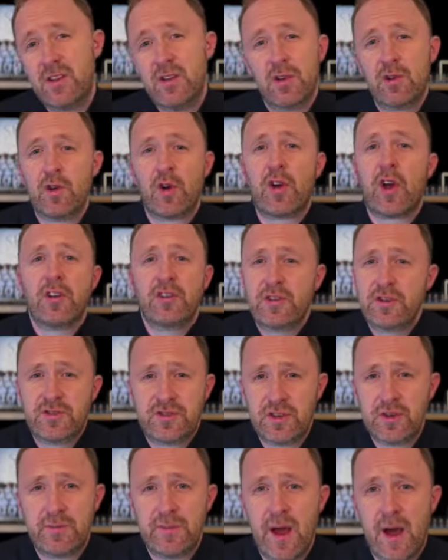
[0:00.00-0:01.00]
you look on
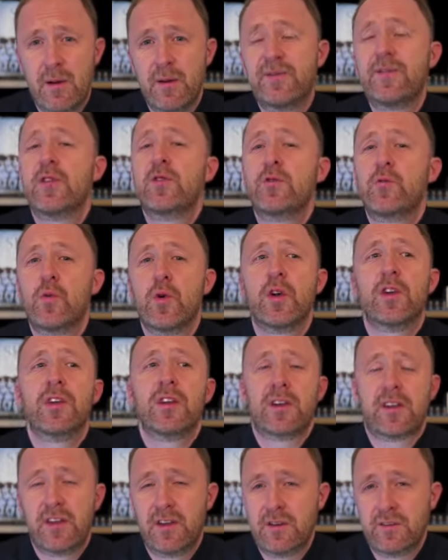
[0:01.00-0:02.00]
YouTube now, if you weren't
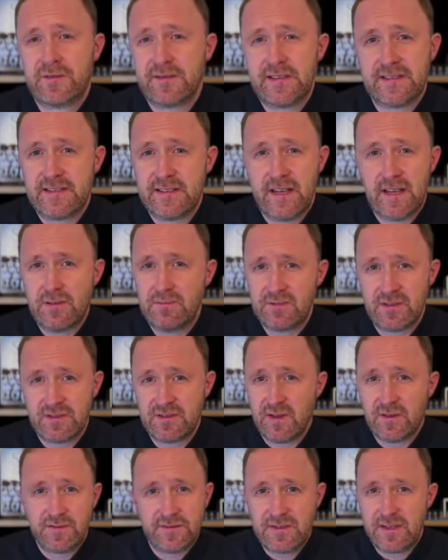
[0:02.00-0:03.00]
lucky enough to see him,
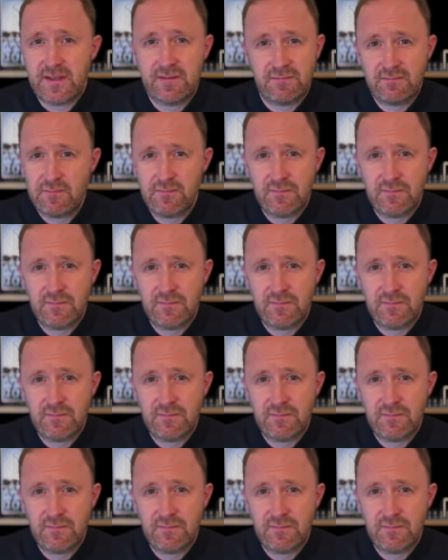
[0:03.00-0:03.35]
just obviously